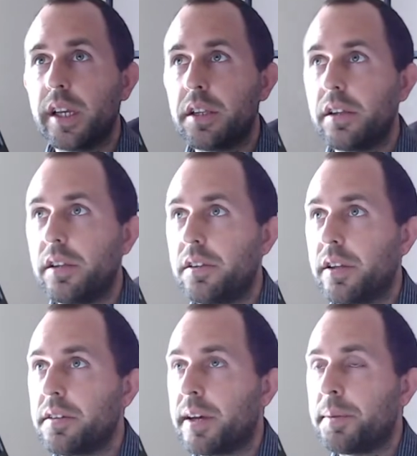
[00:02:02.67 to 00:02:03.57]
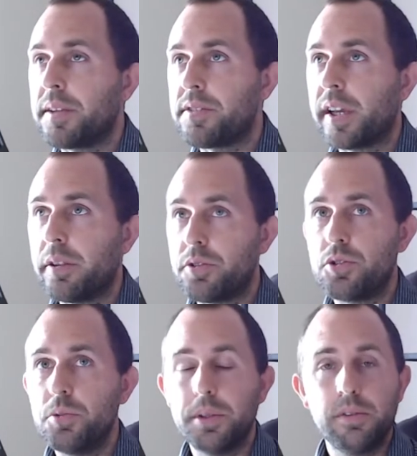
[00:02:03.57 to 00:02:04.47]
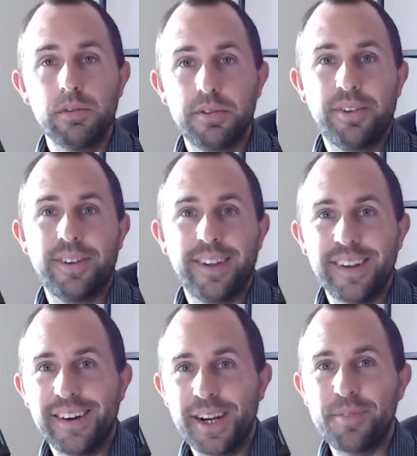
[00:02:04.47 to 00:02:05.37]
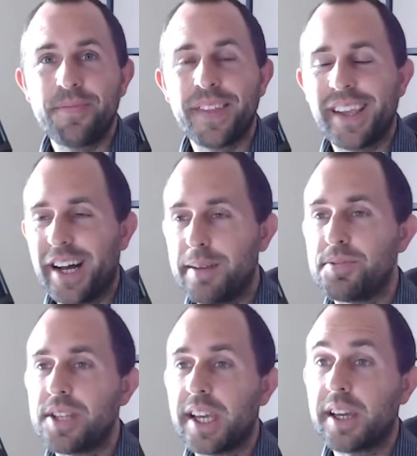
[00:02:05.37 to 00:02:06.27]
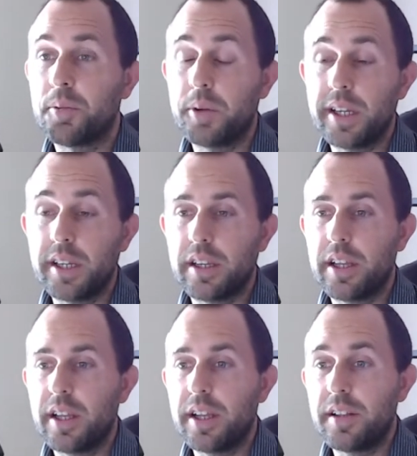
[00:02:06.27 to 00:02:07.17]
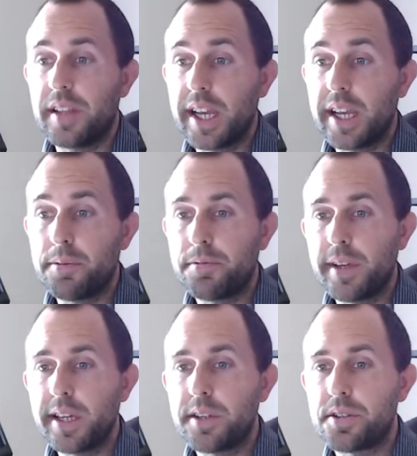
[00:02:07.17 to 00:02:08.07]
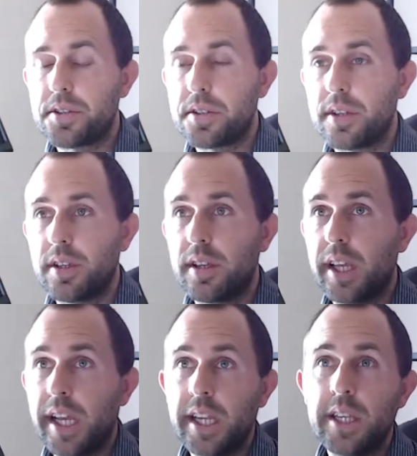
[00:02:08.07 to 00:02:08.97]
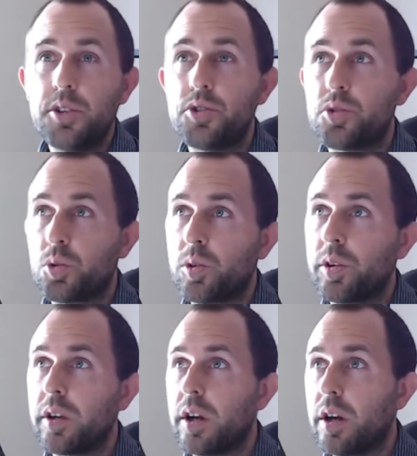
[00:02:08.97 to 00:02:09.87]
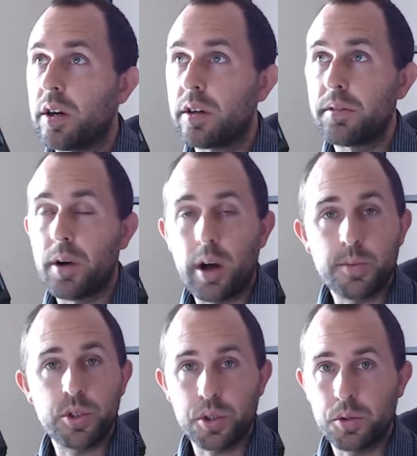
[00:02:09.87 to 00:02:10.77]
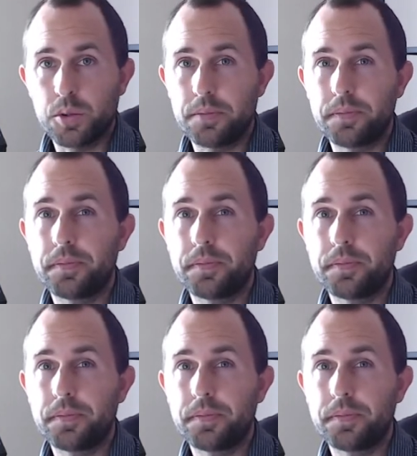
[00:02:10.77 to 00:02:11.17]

I'm not saying they're stupid, right? I'm saying when they face any sort of obstacle,